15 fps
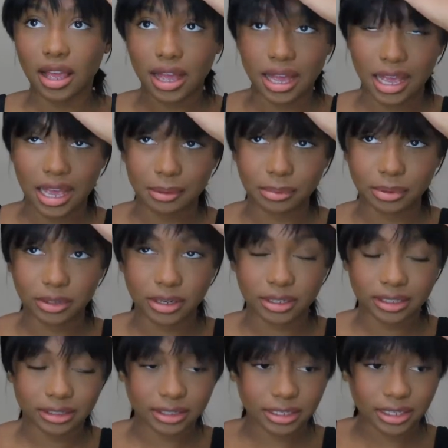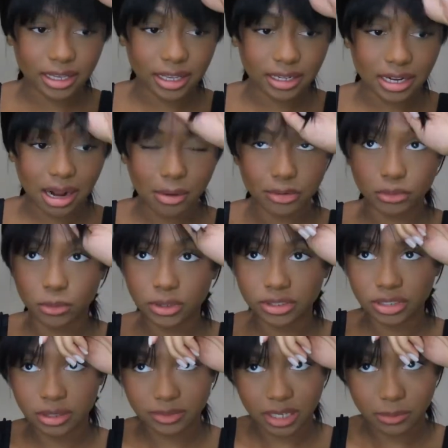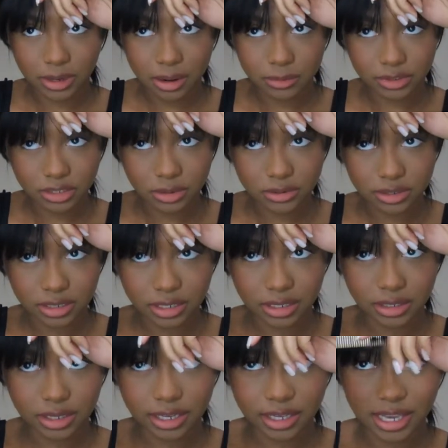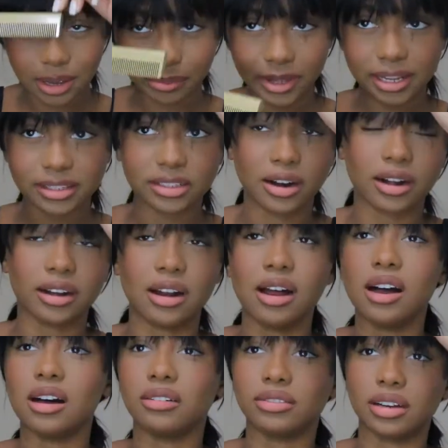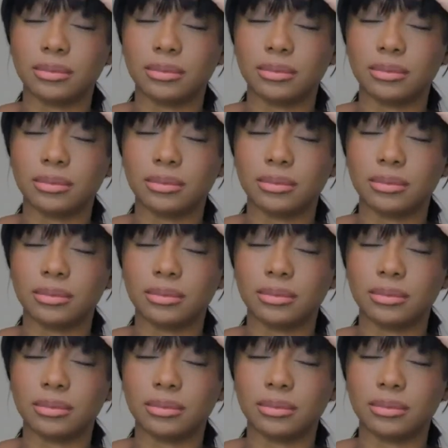I had plugged it in and I was wondering, I was like, when I was using it, it kept like turning off.